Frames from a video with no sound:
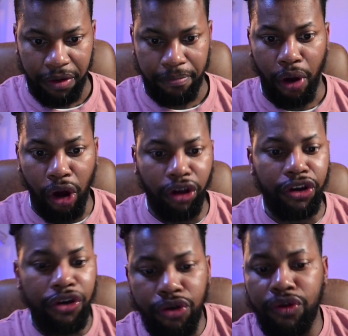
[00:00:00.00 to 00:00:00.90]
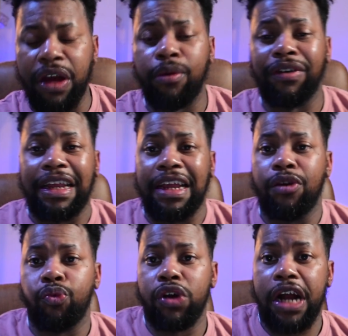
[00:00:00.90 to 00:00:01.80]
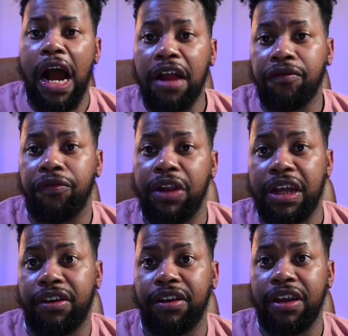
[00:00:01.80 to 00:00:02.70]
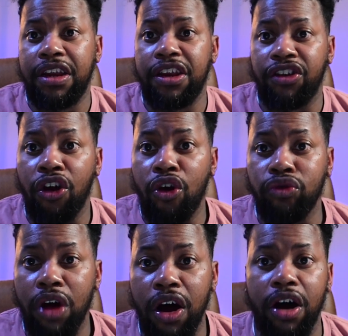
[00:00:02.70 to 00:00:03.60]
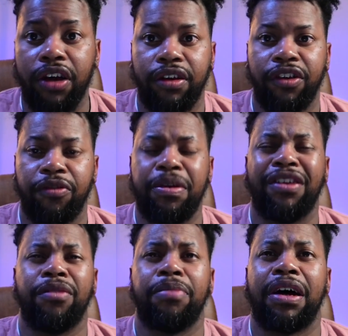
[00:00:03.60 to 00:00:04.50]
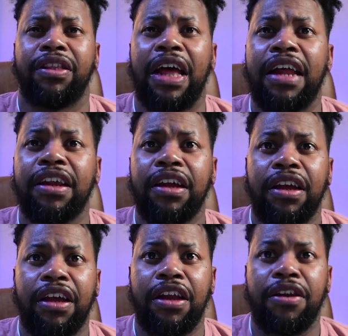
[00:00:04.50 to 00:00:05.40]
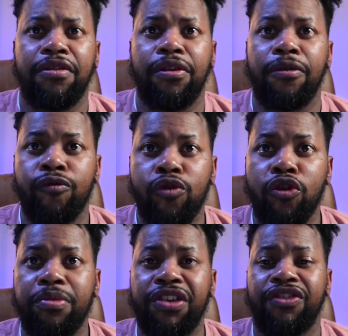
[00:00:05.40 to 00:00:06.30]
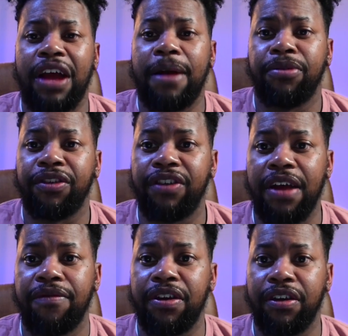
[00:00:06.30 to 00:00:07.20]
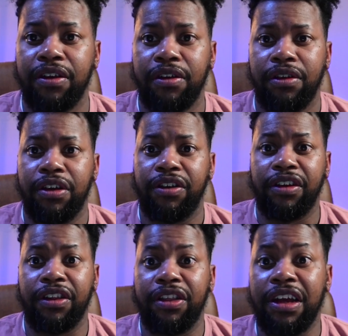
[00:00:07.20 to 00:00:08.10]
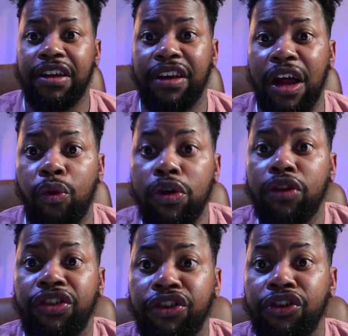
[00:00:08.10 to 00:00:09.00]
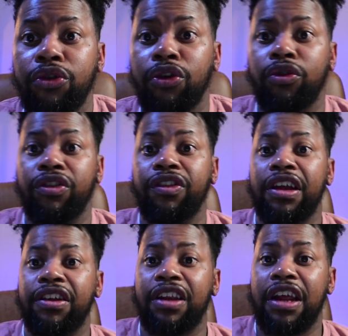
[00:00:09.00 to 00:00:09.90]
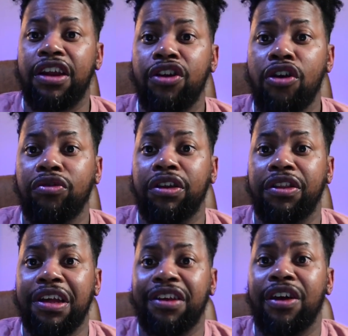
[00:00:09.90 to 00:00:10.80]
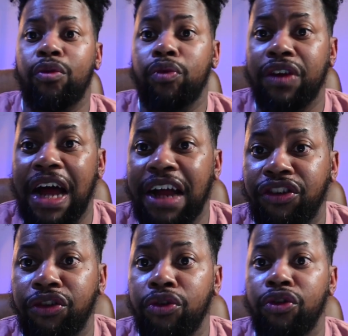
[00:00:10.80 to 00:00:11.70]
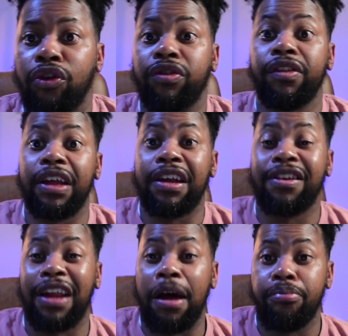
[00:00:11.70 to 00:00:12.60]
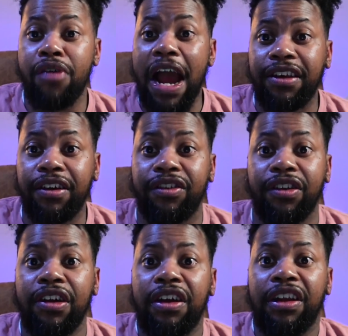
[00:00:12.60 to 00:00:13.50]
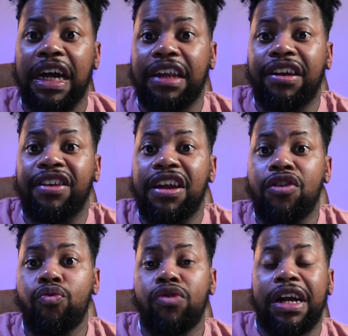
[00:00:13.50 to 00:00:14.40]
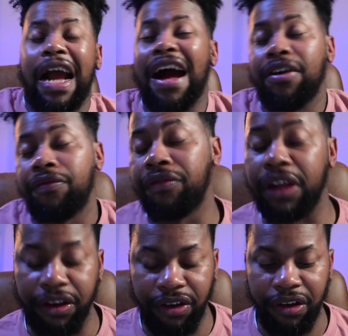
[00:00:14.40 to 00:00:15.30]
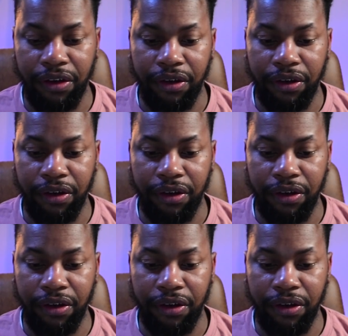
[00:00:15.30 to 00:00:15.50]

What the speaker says: Paul knew there was an inward conflict in his own heart. It speaks about that in Romans chapter 7. He said, the things that I will to do, those are the things that I don't. The things that I will not to do, those are the things that I practice. Like this inward conflict,